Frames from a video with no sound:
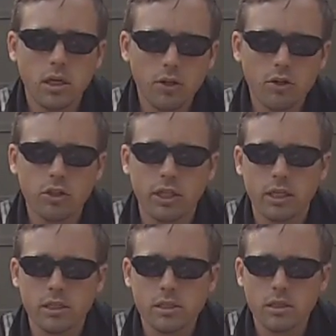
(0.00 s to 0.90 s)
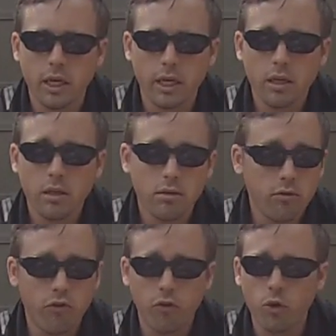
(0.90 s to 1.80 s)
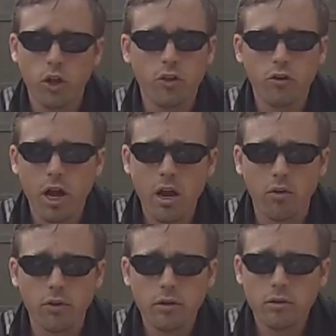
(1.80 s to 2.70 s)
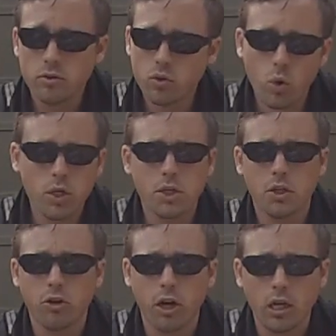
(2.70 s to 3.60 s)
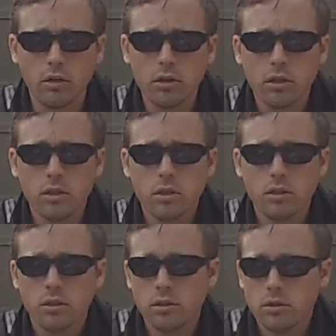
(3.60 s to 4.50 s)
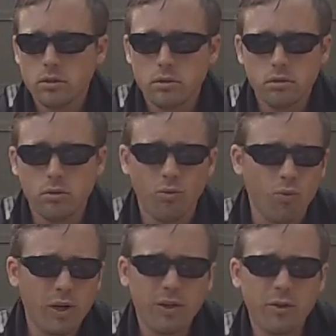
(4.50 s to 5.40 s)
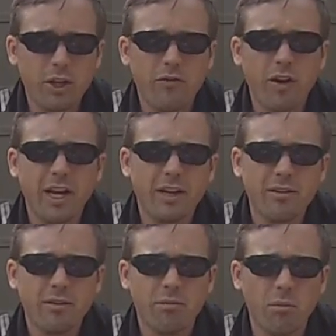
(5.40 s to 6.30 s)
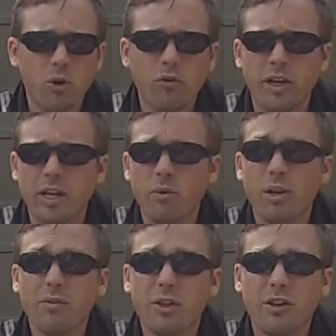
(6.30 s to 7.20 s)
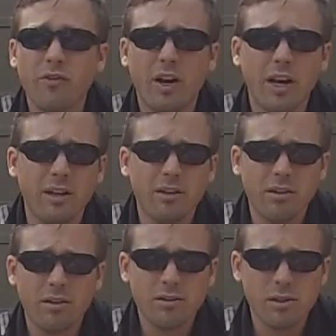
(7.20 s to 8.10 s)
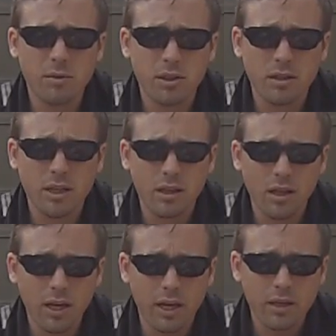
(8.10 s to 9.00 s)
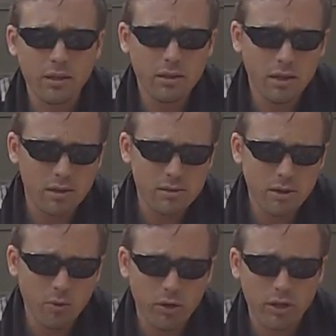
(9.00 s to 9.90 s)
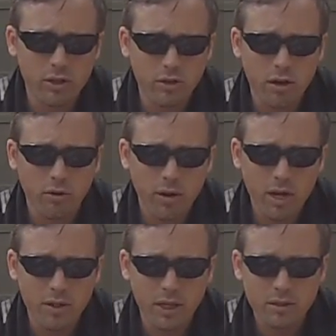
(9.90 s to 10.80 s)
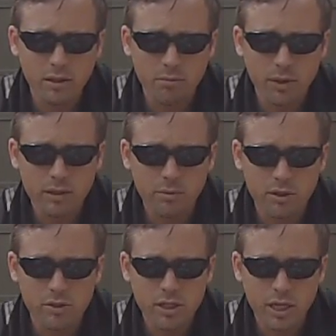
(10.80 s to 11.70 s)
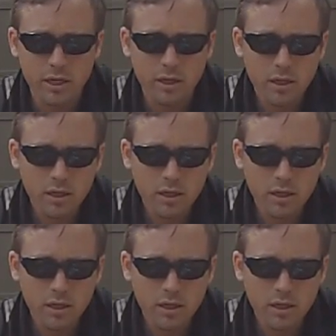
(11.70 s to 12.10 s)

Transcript: other things like food on the ground, toys on the ground, whatever they find motivating, whatever they find something that they like. I'll start working the dog around that to make them understand